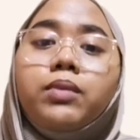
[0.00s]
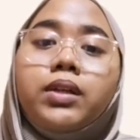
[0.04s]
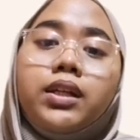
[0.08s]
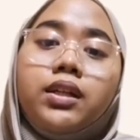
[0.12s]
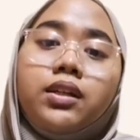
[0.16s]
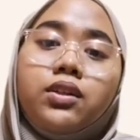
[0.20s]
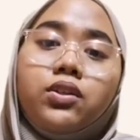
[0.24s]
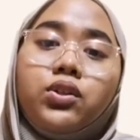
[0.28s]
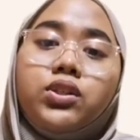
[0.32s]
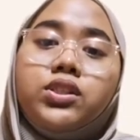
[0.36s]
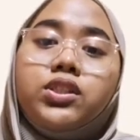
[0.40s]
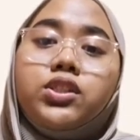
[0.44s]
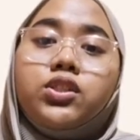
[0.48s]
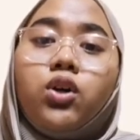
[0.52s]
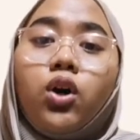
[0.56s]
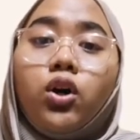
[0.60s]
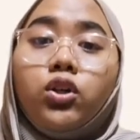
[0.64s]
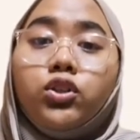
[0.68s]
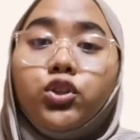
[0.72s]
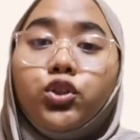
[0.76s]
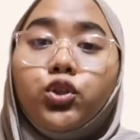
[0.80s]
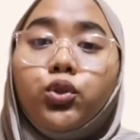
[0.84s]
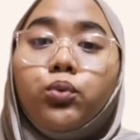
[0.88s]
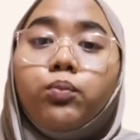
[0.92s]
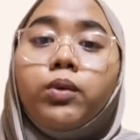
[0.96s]
increase
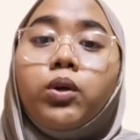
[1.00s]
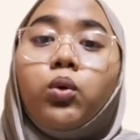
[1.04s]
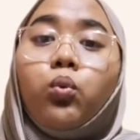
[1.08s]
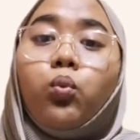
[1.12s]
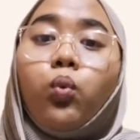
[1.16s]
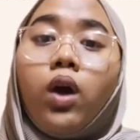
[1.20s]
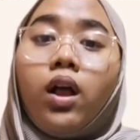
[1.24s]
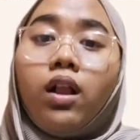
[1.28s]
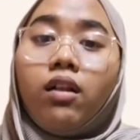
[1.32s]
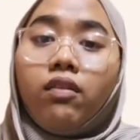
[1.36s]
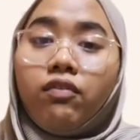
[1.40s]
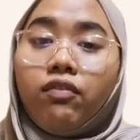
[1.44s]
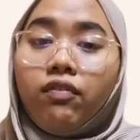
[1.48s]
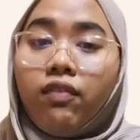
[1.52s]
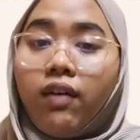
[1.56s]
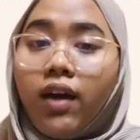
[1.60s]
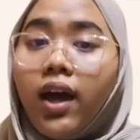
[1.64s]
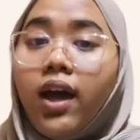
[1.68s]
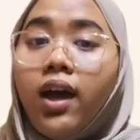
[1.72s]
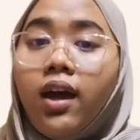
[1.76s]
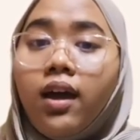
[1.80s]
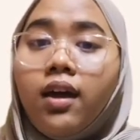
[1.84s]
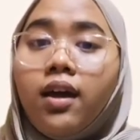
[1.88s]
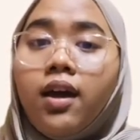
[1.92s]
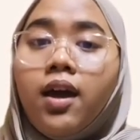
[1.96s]
consumer
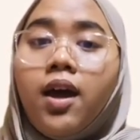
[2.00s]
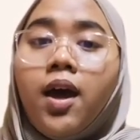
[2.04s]
welfare